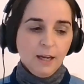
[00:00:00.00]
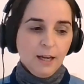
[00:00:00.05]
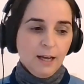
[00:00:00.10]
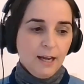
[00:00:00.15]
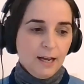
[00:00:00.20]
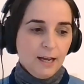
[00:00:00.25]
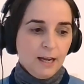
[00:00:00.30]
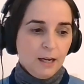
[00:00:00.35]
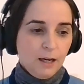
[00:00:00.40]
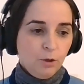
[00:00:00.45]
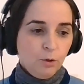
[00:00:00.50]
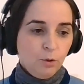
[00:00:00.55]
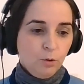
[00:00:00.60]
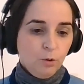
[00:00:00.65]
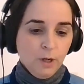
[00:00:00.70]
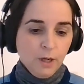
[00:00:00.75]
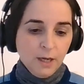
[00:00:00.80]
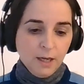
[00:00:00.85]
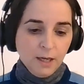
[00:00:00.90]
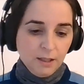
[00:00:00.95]

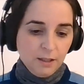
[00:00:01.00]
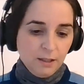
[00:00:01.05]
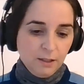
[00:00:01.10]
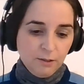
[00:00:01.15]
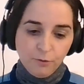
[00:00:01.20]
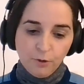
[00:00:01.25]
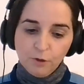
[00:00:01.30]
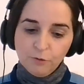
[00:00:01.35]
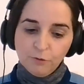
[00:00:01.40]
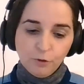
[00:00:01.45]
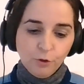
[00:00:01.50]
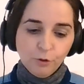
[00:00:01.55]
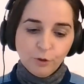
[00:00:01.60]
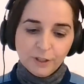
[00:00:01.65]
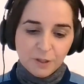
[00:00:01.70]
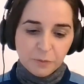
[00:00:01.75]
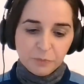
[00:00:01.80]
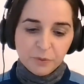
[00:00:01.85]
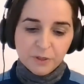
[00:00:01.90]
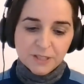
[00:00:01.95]
how, if we look at the